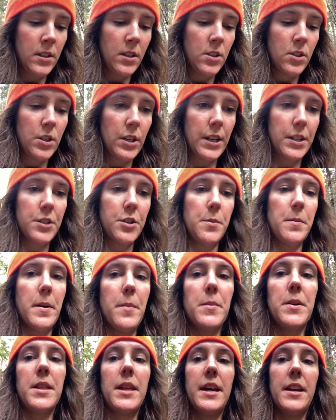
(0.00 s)
just
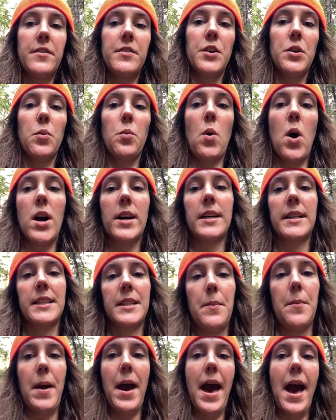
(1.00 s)
remember that if you're walking the
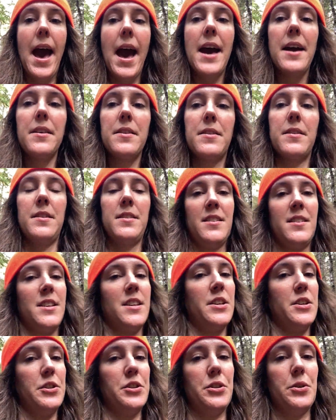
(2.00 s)
path,
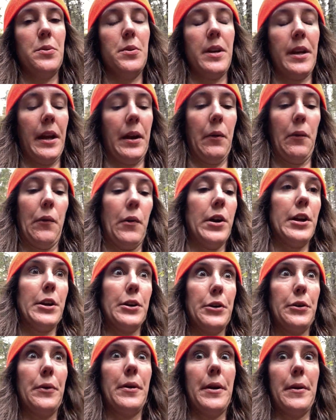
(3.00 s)
you're doing
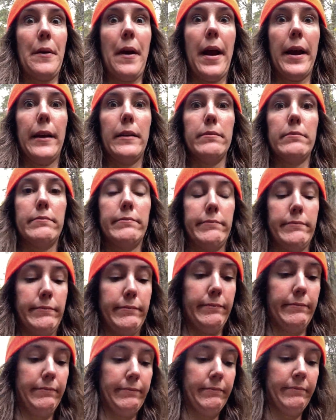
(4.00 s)
it right.
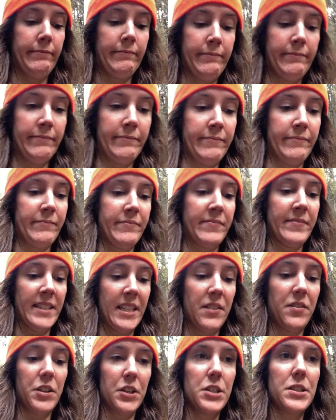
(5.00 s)

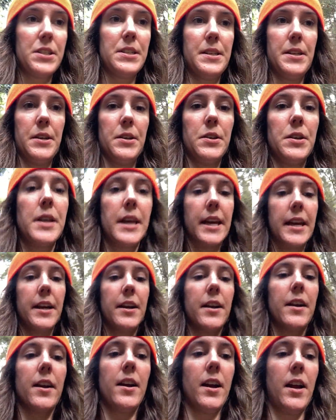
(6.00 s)
If you're still
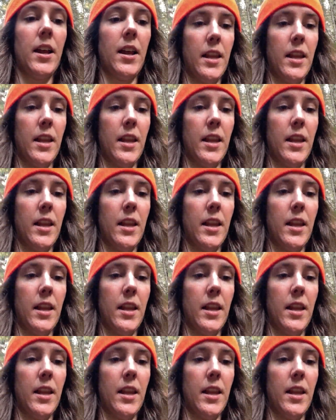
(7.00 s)
here,